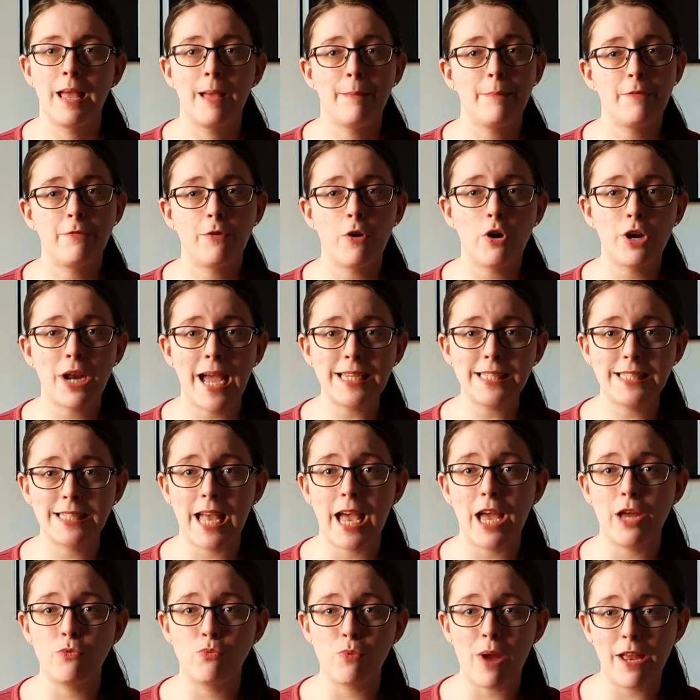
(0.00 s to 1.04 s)
before I
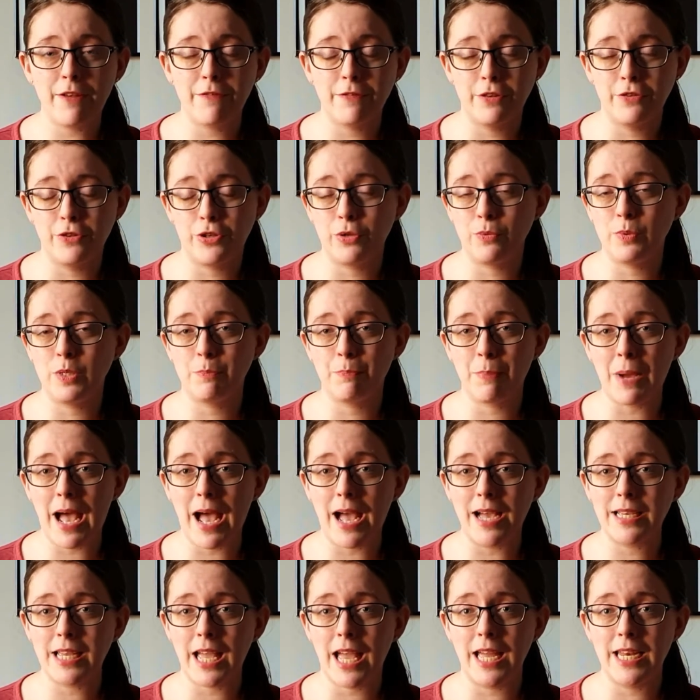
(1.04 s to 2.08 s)
started rifling through his
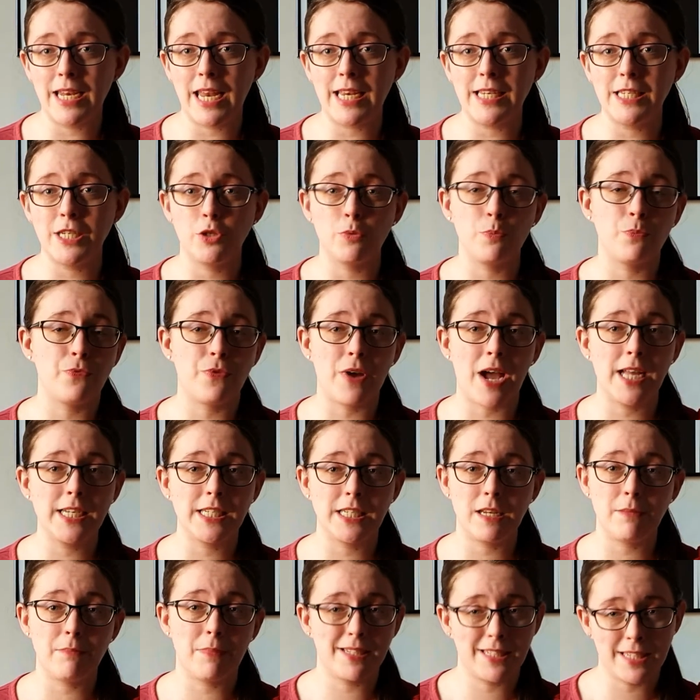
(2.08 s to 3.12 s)
bag and ended up
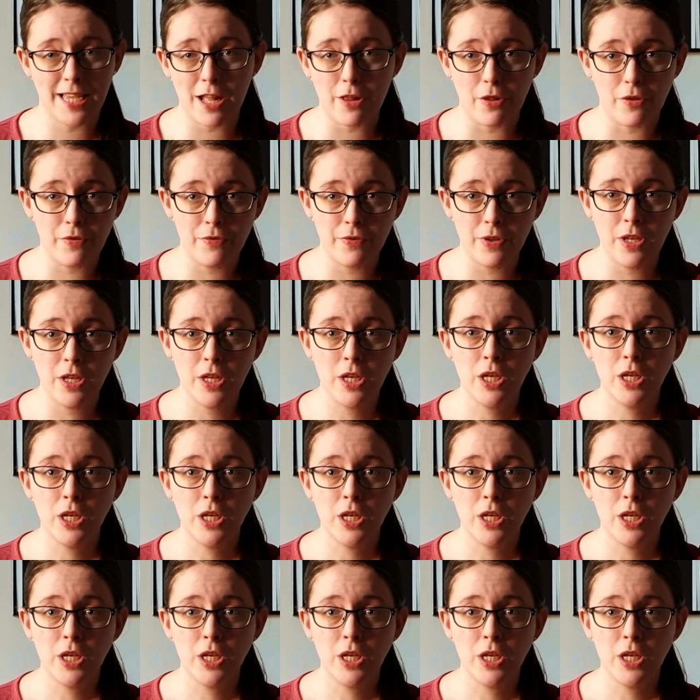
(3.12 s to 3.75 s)
finding it myself.